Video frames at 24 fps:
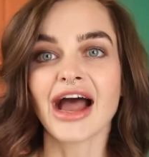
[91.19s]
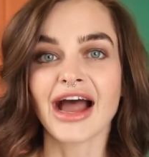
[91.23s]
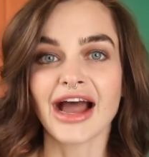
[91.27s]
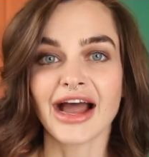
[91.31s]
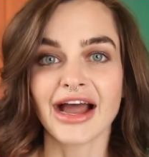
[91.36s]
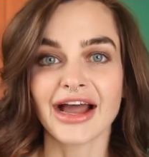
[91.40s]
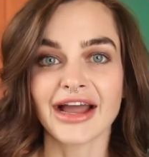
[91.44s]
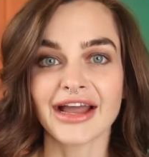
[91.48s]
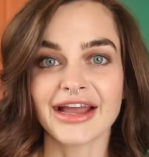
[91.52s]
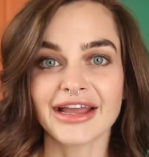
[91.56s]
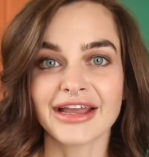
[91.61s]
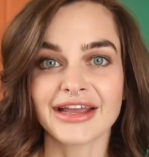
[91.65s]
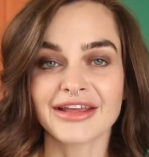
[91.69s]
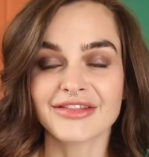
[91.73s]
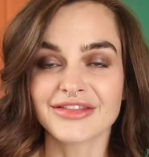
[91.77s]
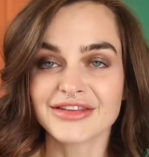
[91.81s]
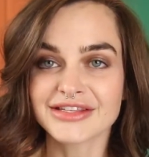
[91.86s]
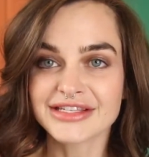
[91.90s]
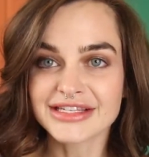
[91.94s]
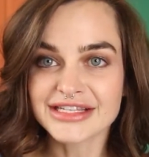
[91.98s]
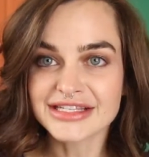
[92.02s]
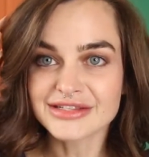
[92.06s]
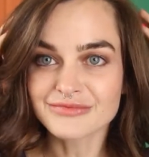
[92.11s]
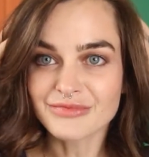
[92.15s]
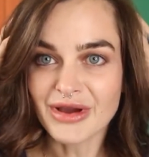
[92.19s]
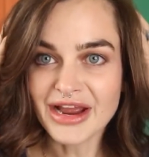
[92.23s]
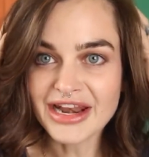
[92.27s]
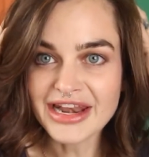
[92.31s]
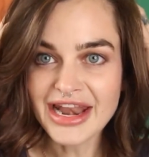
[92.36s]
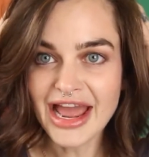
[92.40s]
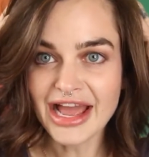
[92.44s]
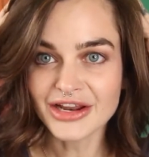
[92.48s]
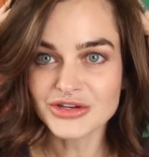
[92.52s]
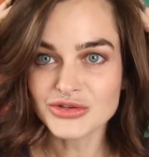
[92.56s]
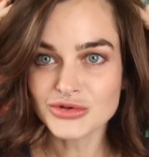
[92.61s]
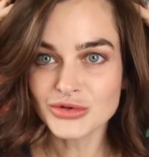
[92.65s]
This is my
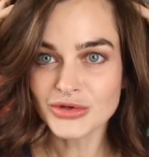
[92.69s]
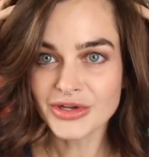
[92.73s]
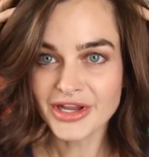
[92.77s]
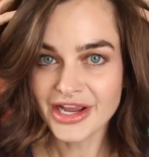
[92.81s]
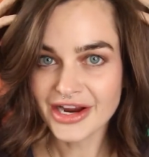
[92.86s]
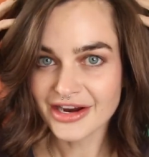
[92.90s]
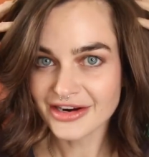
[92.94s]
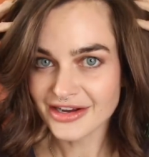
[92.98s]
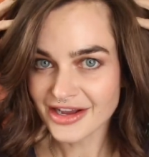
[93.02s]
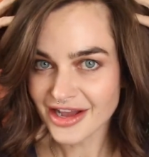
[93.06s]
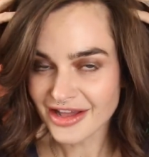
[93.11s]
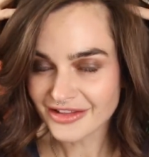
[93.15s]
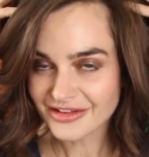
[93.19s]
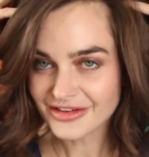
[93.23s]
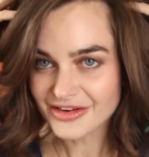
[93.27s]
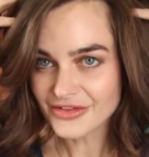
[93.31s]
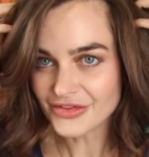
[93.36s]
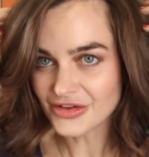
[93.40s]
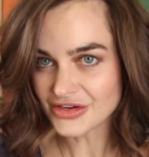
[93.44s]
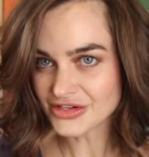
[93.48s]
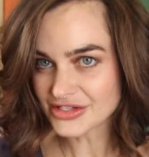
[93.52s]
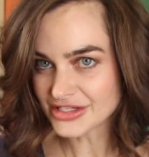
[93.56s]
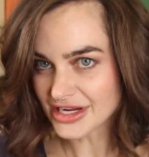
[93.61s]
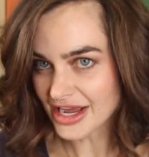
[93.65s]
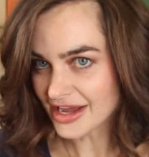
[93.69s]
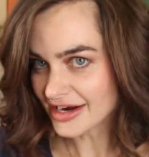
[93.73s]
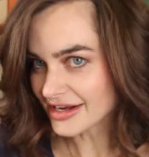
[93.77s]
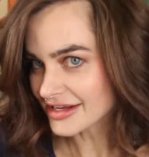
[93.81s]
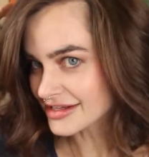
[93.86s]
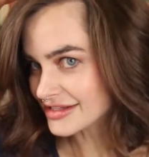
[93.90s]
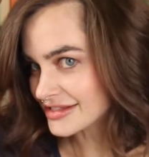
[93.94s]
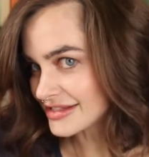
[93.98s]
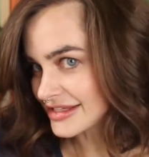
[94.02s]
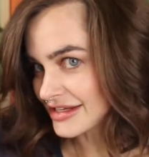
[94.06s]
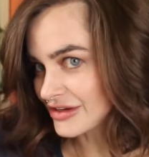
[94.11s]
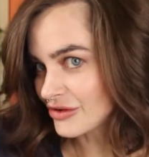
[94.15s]
natural hair color. There's not a
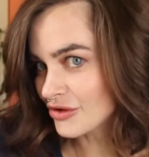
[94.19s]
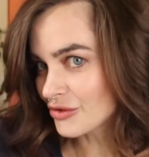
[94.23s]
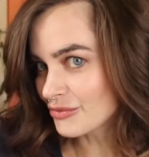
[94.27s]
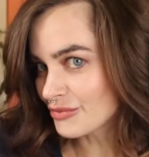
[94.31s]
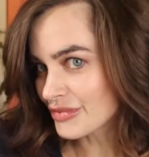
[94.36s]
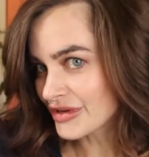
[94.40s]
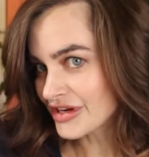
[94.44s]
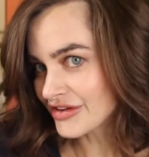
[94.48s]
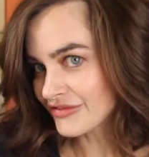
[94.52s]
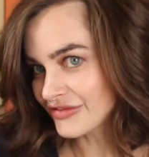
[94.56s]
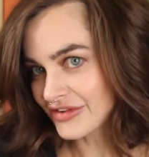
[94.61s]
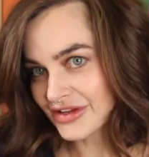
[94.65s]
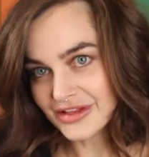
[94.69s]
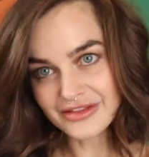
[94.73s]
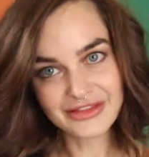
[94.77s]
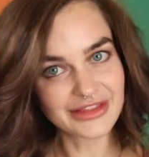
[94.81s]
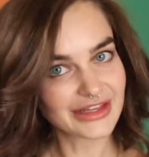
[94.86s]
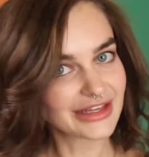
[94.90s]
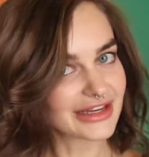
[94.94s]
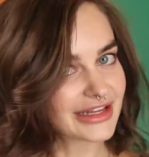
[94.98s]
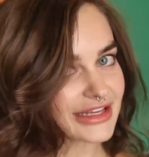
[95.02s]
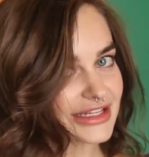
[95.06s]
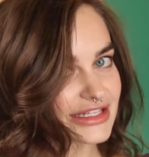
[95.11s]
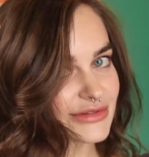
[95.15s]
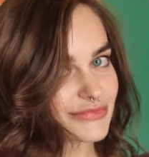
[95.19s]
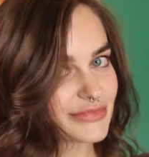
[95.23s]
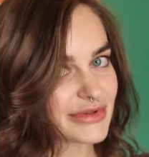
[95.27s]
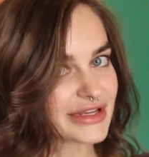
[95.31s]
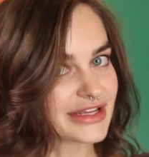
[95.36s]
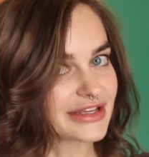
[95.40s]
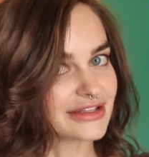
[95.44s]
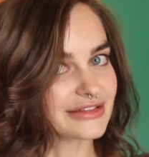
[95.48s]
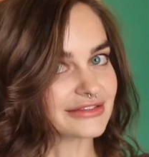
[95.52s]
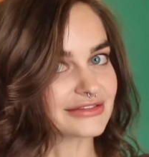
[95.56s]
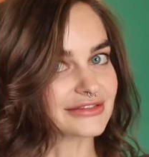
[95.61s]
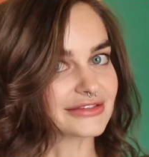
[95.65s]
single bit of it that has
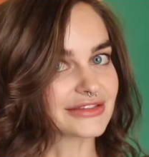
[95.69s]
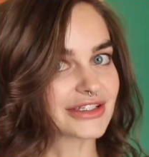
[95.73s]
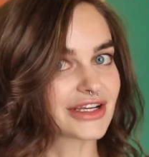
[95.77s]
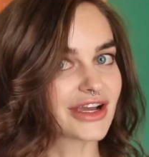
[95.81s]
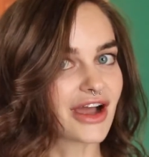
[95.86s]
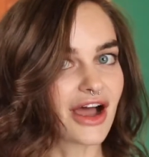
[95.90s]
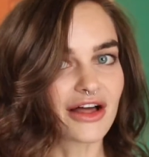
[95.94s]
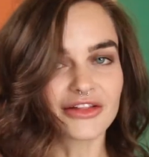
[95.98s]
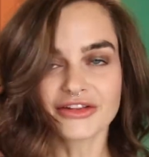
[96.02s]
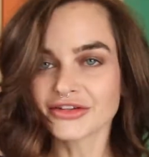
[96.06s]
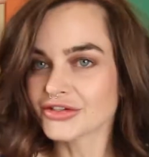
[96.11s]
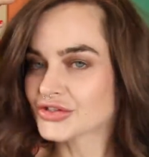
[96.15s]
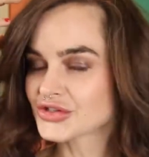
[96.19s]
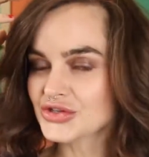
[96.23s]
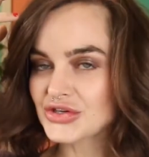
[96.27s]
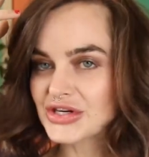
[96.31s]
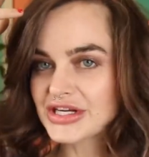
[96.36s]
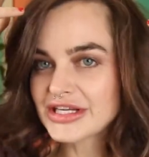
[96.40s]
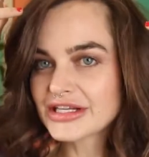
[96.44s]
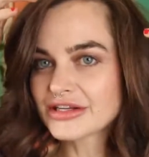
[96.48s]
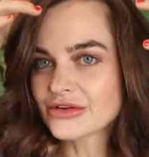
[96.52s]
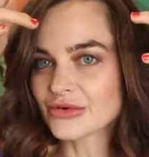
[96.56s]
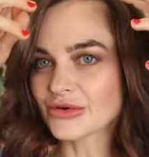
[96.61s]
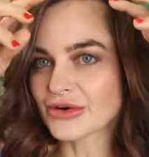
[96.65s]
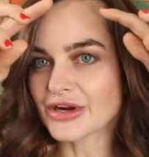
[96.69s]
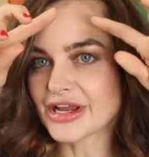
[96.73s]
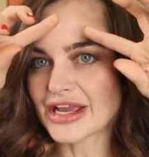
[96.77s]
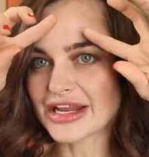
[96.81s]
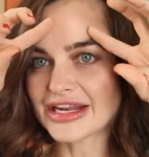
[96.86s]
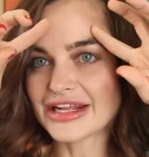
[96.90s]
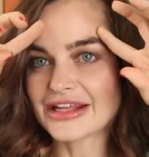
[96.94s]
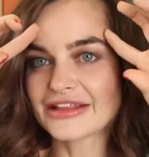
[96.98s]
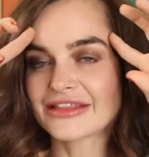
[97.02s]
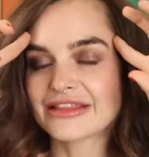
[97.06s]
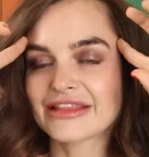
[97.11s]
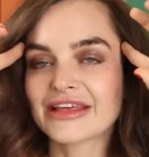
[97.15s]
been color treated or
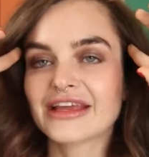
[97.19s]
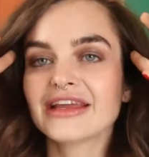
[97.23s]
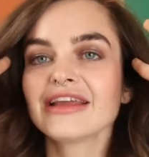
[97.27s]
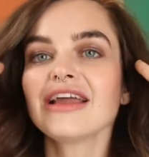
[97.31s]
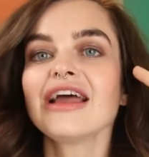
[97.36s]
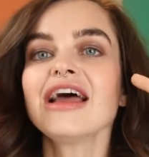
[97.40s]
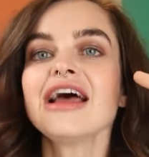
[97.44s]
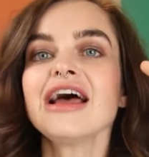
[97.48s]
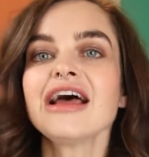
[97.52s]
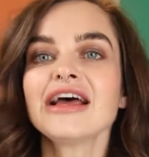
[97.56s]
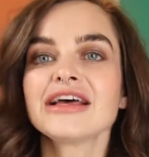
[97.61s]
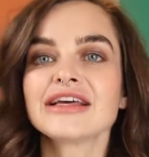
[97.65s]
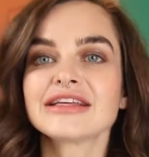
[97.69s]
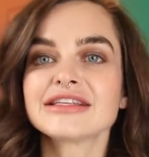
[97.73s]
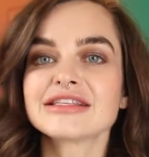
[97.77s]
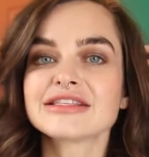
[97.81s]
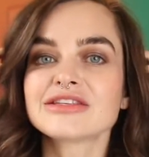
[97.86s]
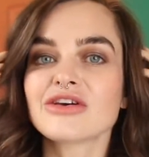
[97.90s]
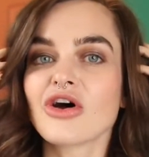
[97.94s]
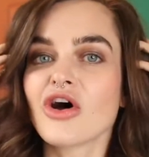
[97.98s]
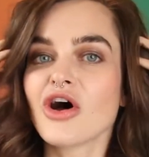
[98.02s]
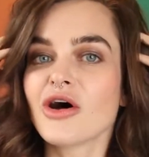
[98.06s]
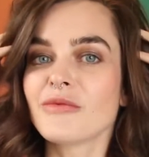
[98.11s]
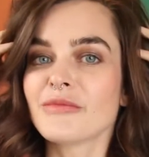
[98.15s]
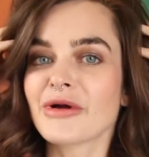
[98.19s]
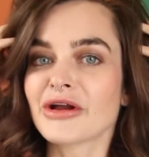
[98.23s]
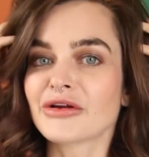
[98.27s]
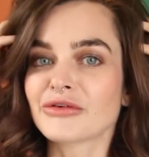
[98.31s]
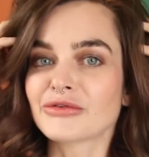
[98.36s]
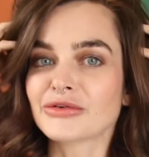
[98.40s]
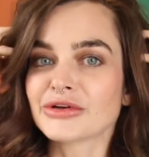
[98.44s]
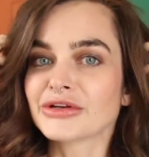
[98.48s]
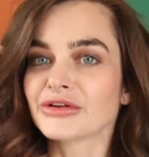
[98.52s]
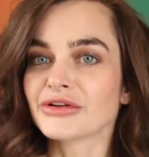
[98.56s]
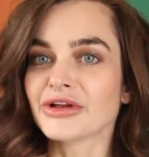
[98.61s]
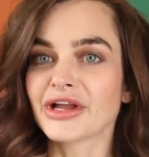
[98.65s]
anything. This is all my
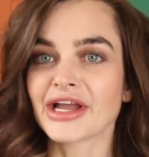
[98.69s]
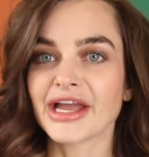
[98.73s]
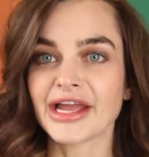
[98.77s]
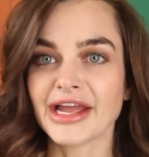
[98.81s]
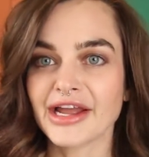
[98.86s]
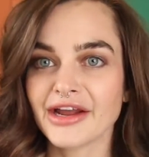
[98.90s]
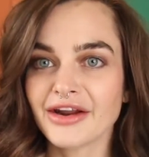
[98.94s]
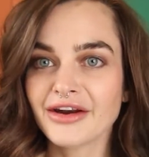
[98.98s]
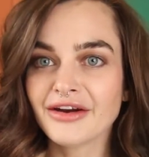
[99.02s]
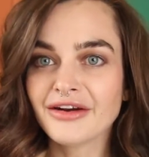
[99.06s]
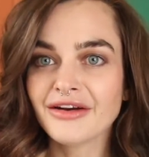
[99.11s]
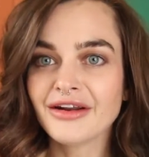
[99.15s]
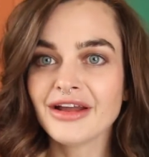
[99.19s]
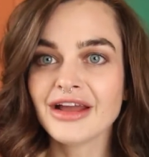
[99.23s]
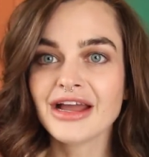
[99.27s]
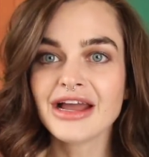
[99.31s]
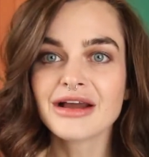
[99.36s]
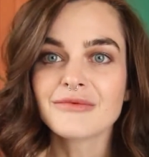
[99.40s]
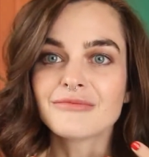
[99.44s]
real hair.